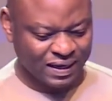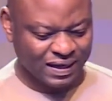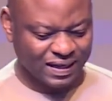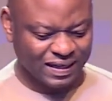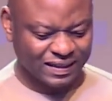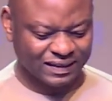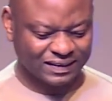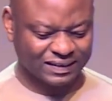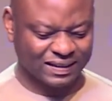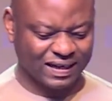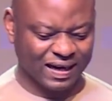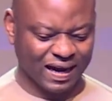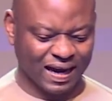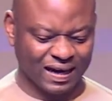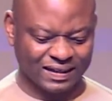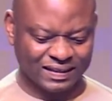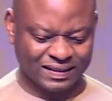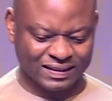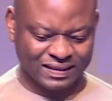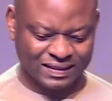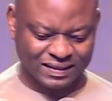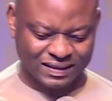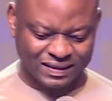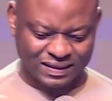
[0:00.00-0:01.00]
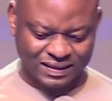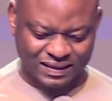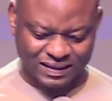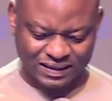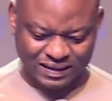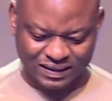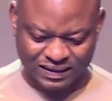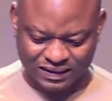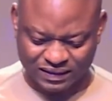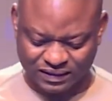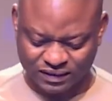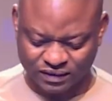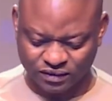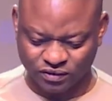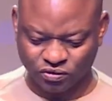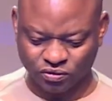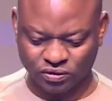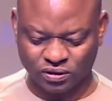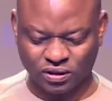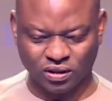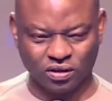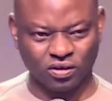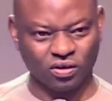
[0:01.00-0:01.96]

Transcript: it can lead to the